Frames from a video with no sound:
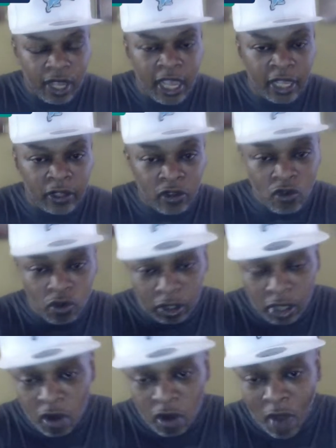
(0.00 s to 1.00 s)
And you can
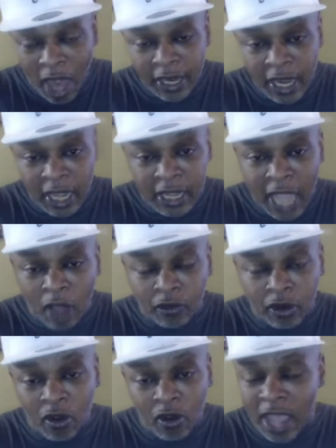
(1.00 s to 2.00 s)
go right now. Y'all
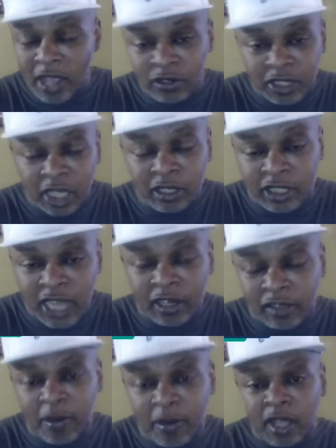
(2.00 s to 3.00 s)
know, I ain't going to say the
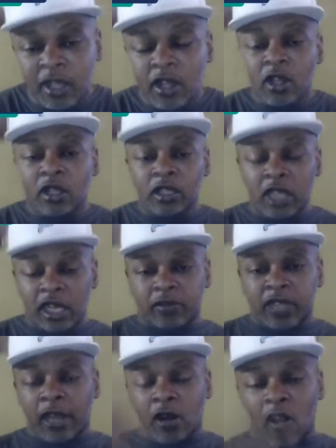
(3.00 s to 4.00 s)
channels, but this
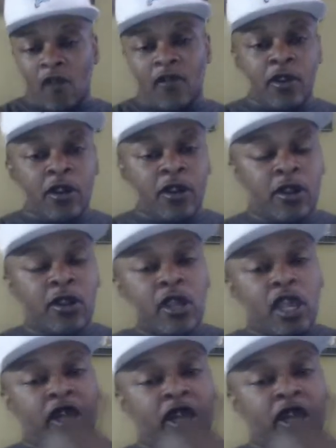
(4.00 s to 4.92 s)
channel over here is